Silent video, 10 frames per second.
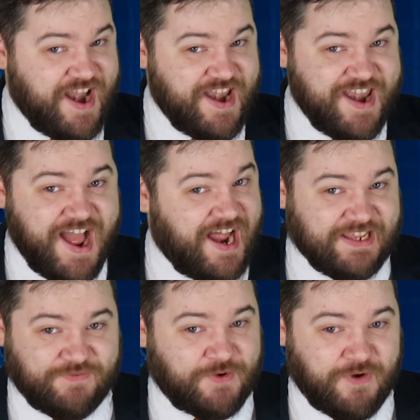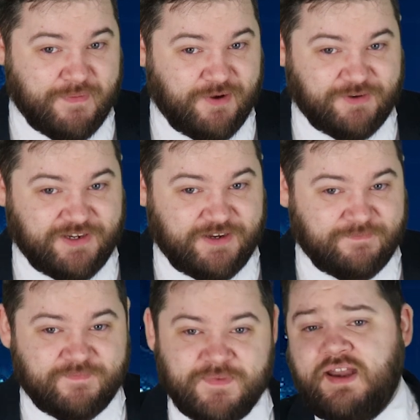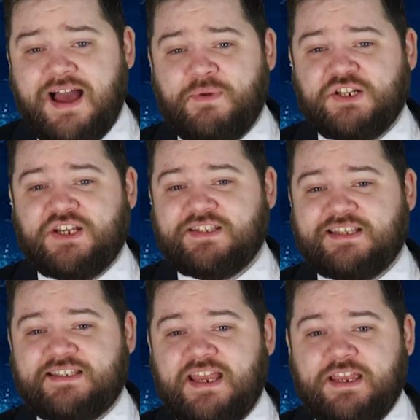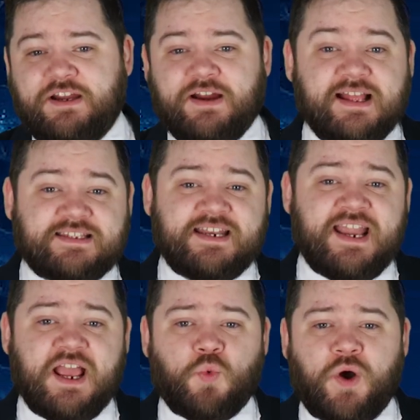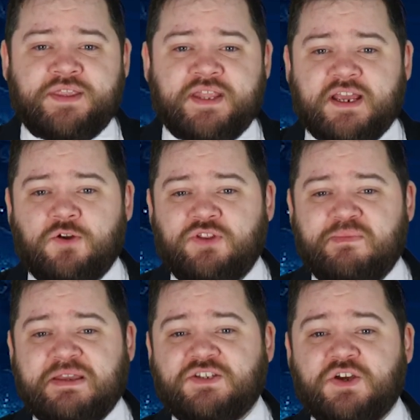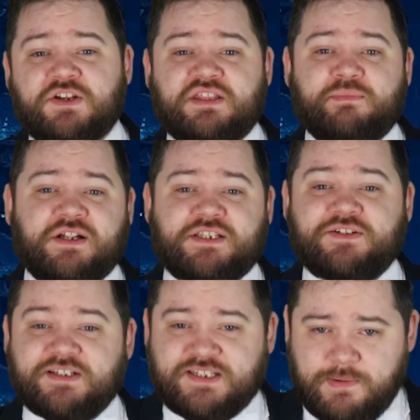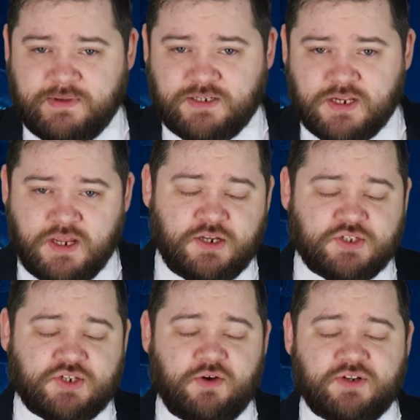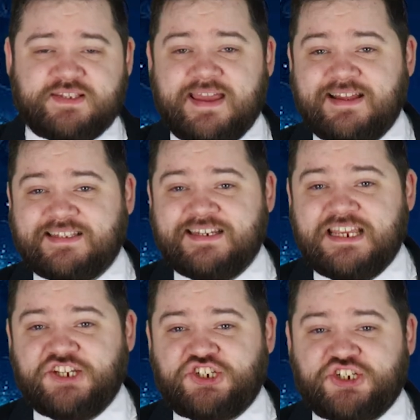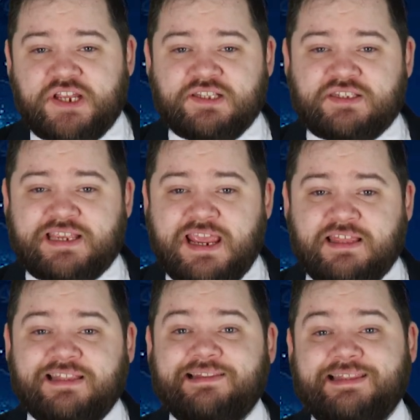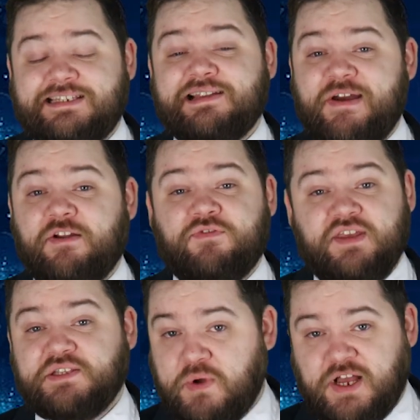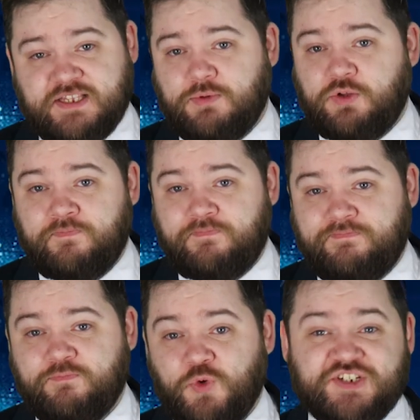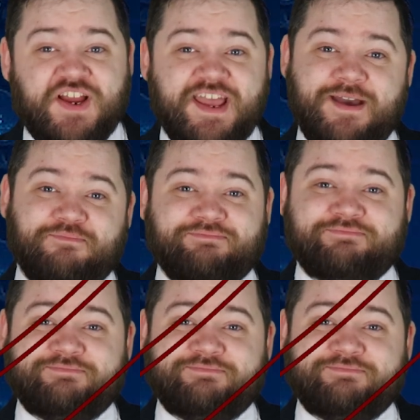Not even remotely. Not much else to say here. It's a neg 1 that can only be as good as the monster it summons. So to say it's niche is saying the least amount of things possible, which I am.